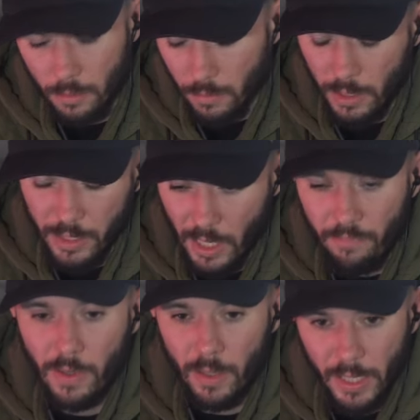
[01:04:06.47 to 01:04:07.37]
or at least I
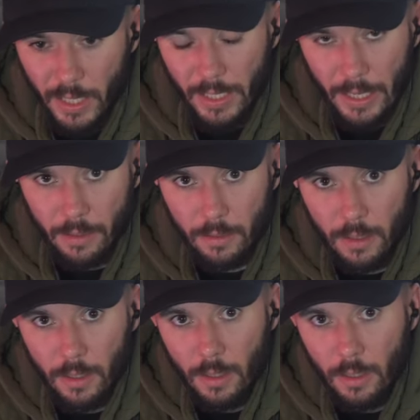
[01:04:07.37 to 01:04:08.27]
feel like I can.
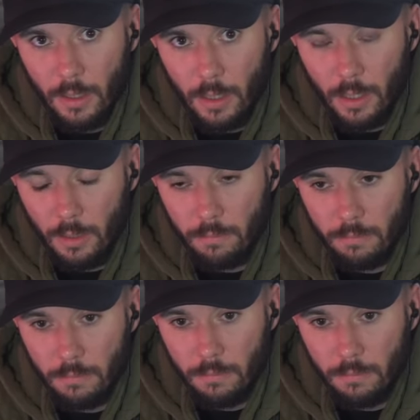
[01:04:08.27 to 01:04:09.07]
Um,